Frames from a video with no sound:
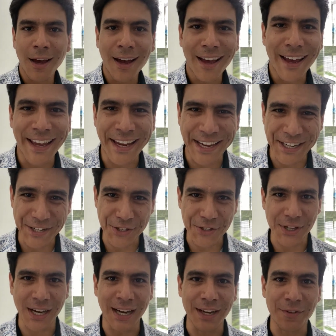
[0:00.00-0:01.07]
Hey guys,
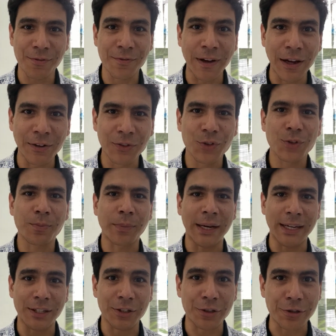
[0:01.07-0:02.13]
I found
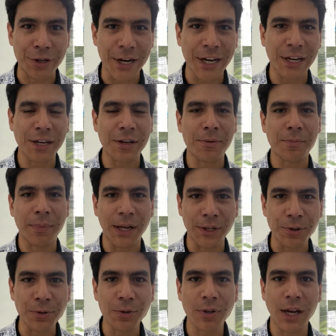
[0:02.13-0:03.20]
my training
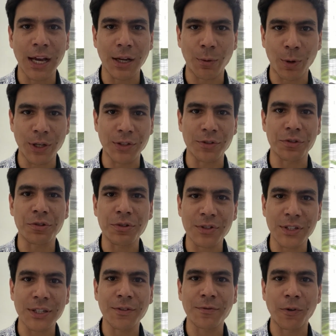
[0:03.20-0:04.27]
manual I was
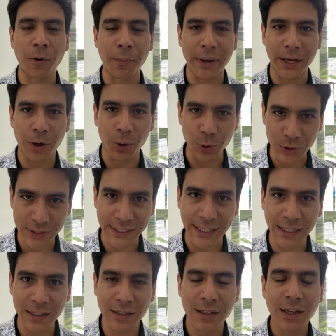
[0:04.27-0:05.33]
using for my
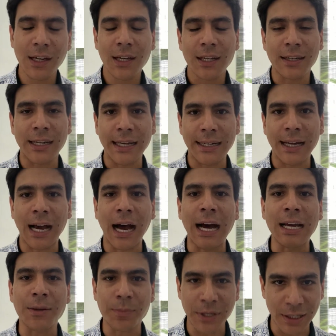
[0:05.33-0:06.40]
hostel that
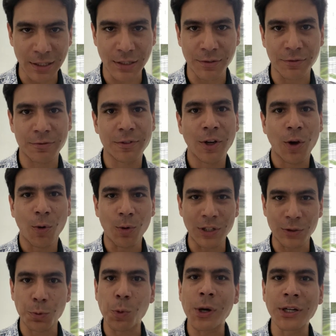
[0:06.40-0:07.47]
I believe was
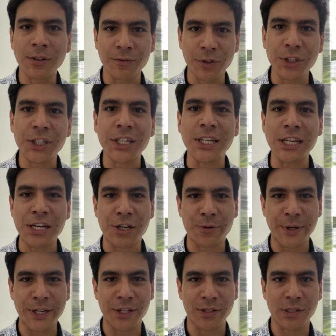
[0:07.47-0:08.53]
one of the key
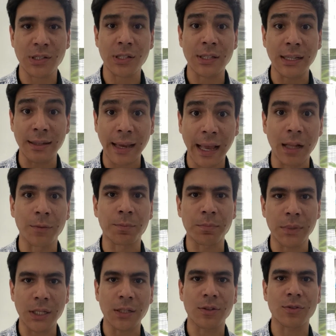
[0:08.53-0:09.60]
ingredients that helped
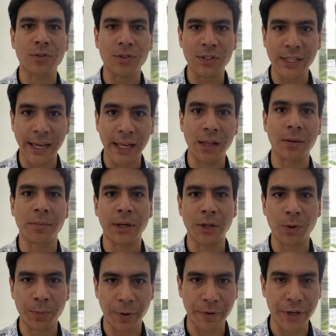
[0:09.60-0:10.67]
me scale my
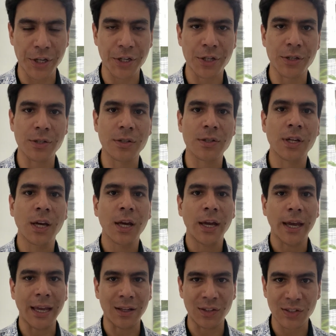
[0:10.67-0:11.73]
operations
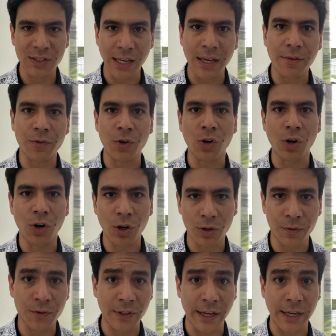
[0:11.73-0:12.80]
and save a lot
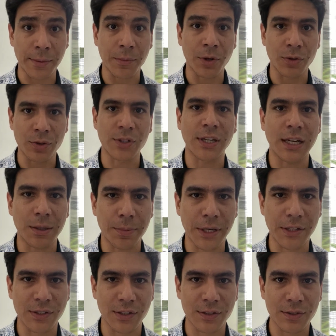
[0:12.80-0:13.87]
of time on a daily
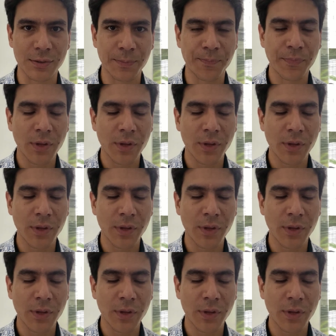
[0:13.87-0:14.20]
basis.